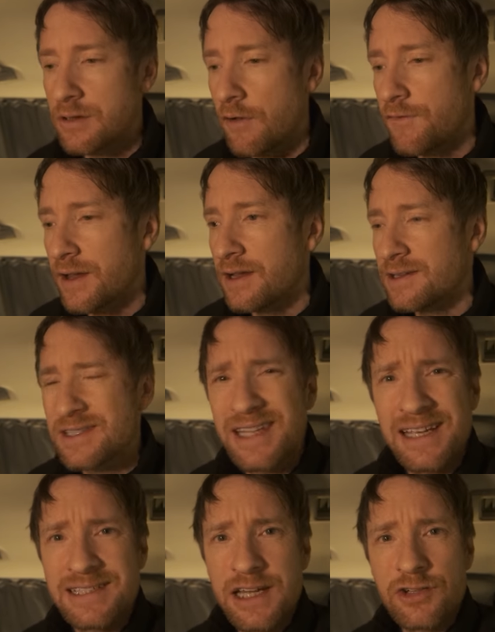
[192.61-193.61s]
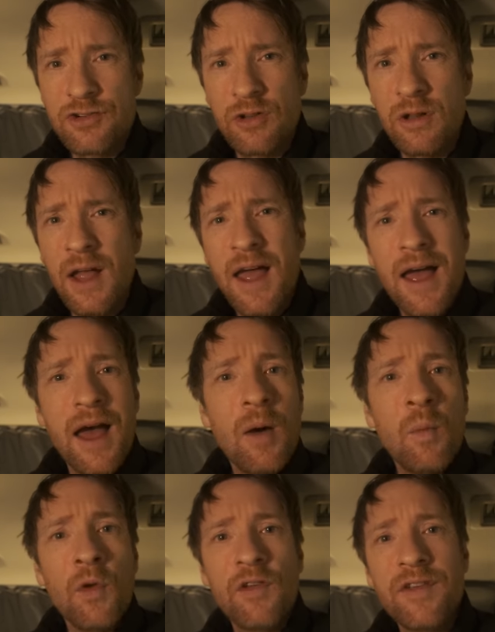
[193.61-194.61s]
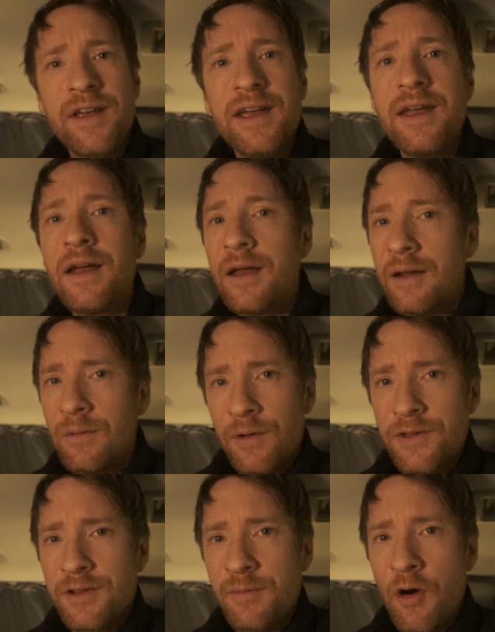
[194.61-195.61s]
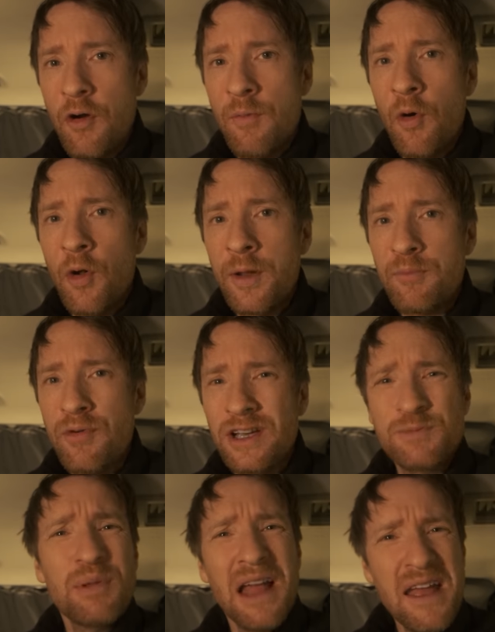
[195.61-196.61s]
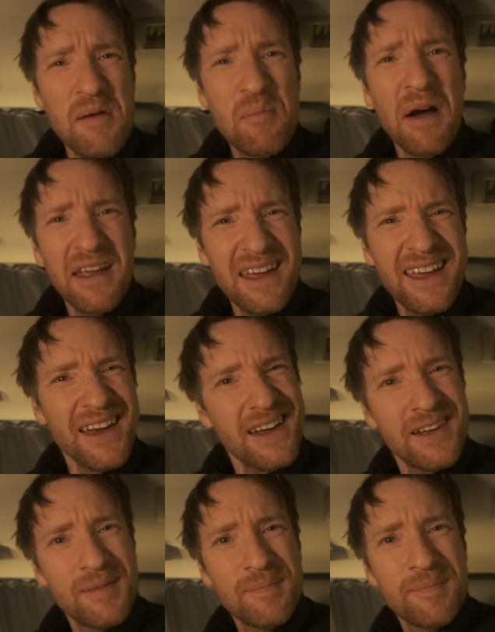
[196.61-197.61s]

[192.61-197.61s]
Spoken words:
So I figure I'll stay central and we'll see what tomorrow morning brings. Play it by ear.